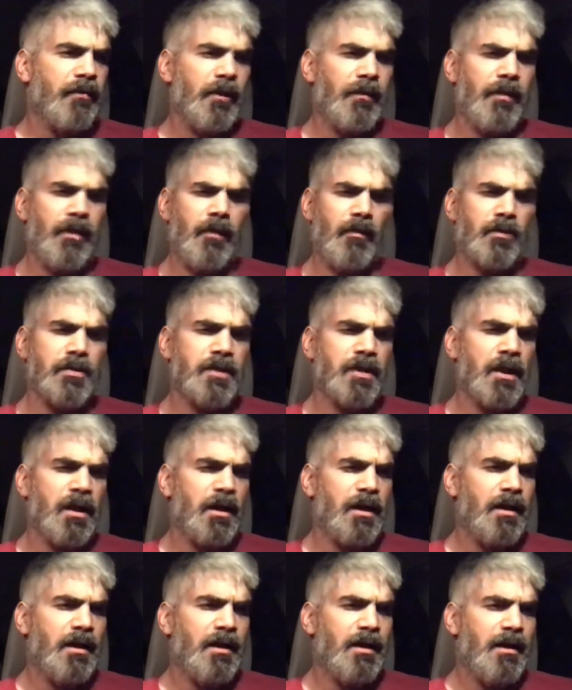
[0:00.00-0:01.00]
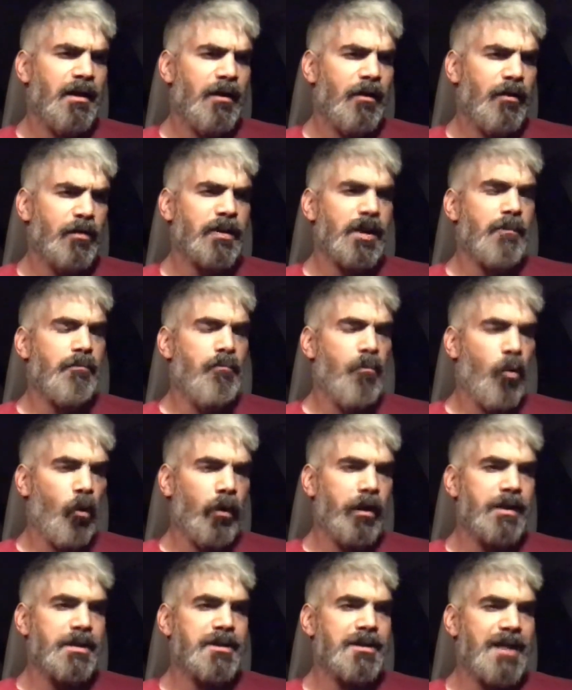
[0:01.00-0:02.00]
I mean, there was like a
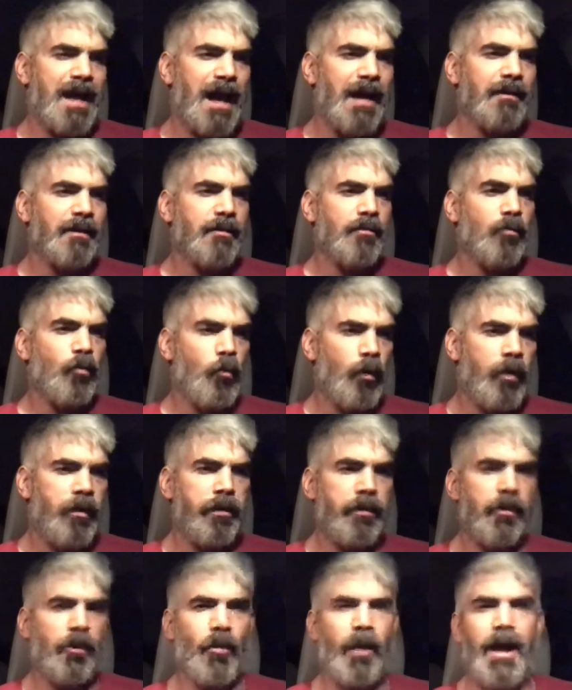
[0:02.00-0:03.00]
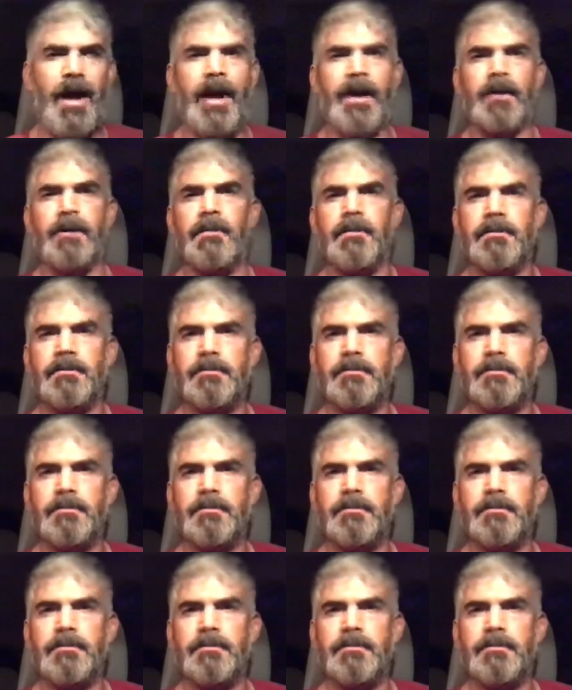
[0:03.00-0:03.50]
morning salad with your egg.